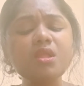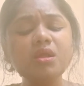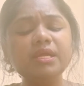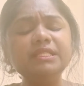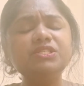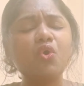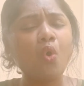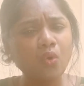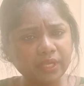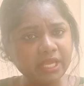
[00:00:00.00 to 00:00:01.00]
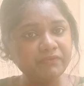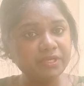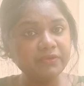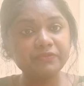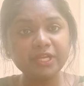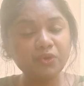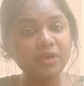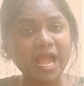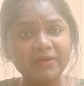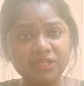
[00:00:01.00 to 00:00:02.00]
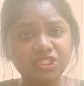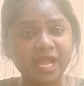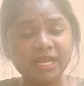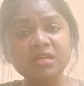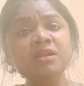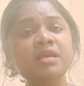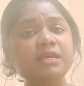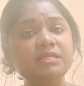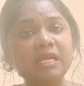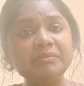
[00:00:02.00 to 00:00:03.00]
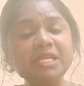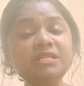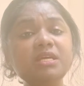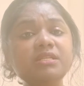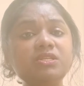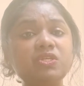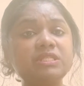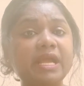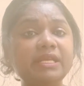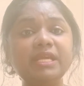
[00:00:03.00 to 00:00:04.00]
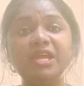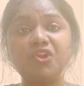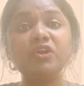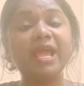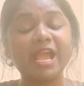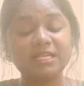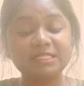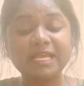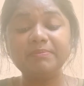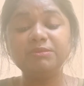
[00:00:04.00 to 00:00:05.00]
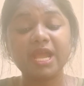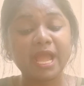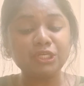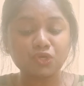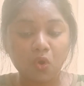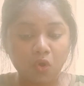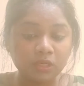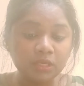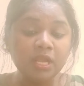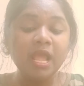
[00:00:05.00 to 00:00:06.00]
It's okay even if they don't have a child. It's something that the society cannot accept at all.